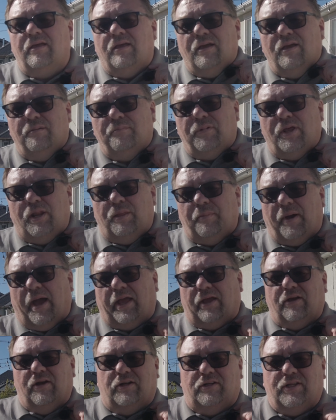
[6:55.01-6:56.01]
mini mic
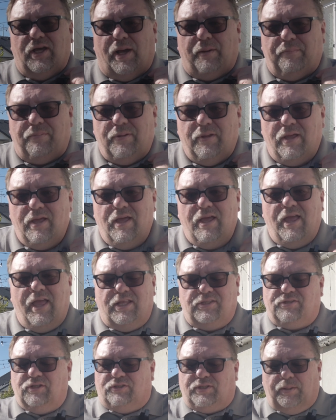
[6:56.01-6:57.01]
hooked up. It's
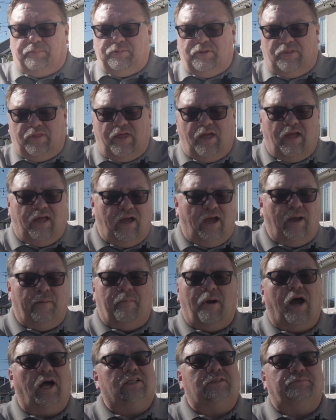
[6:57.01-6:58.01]
hooked up to the
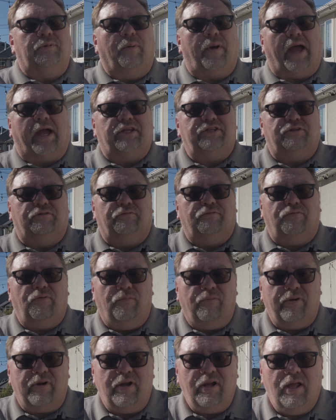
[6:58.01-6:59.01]
Osmo Action
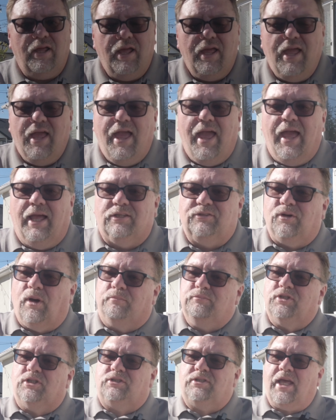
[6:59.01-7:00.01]
4. And so I'm
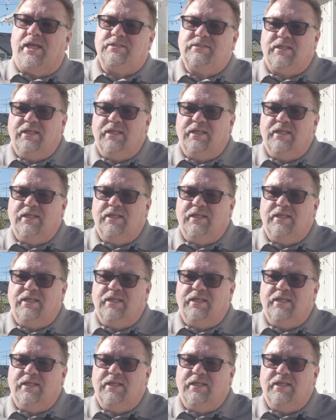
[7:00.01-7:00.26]
just testing